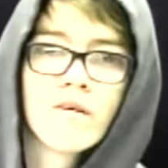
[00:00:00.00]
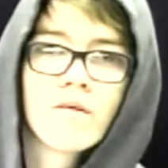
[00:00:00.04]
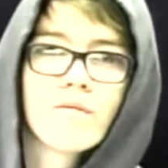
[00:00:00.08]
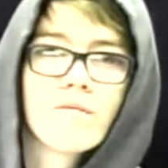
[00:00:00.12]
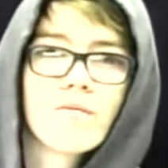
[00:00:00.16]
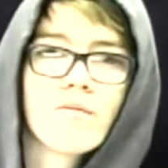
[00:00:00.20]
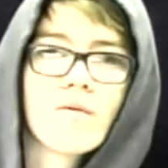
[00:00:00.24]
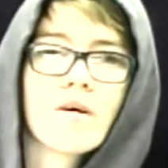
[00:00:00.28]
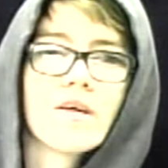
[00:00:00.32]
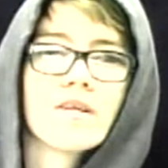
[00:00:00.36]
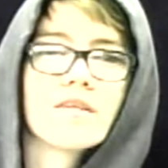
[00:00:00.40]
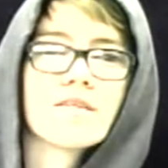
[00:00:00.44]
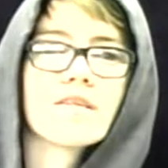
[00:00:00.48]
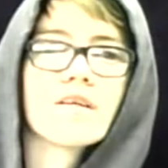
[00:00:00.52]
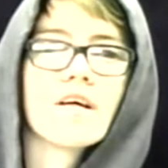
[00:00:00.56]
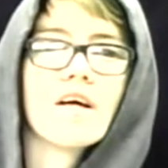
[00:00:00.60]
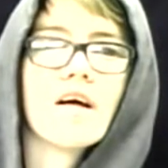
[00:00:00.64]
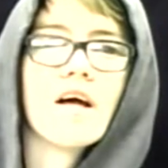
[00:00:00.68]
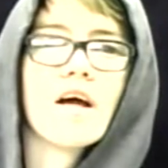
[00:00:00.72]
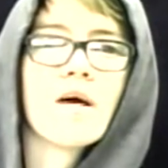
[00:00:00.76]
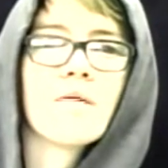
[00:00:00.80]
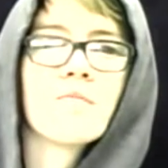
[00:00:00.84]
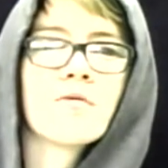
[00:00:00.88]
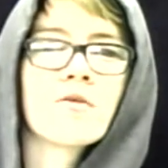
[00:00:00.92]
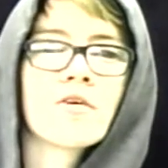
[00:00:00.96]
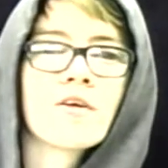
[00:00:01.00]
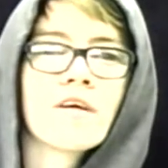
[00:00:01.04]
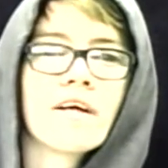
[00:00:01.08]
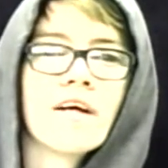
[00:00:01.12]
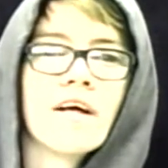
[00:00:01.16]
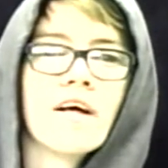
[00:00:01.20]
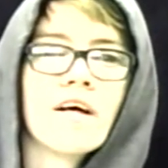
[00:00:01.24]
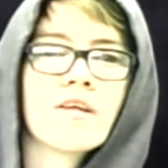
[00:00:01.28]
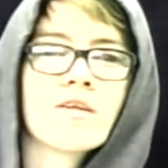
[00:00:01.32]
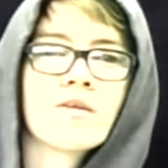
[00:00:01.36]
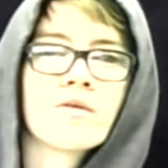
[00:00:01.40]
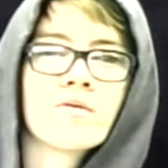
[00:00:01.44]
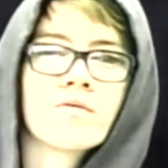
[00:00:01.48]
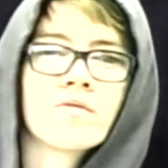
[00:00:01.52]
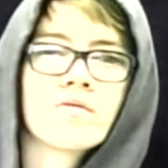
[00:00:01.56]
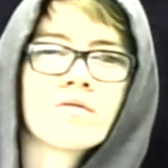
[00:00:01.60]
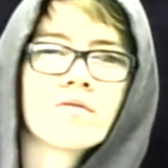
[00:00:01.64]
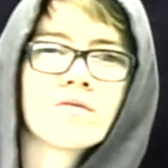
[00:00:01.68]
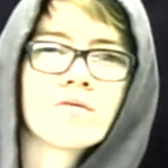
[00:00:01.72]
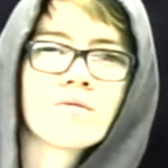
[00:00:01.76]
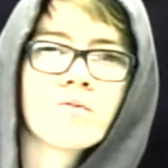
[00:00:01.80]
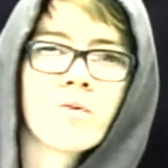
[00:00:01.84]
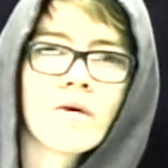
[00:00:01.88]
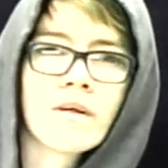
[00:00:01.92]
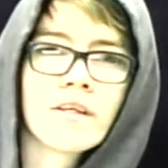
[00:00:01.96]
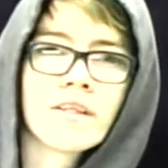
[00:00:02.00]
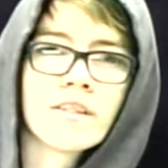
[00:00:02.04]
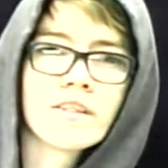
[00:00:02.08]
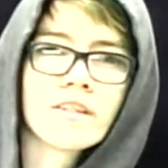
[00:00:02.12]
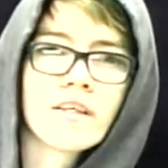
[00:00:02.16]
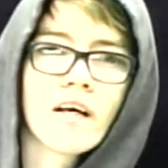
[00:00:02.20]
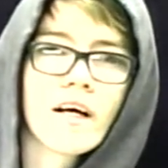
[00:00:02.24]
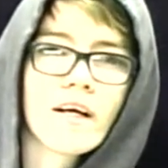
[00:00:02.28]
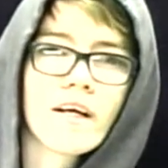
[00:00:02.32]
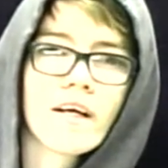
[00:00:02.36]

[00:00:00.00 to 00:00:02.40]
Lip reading: was able to get his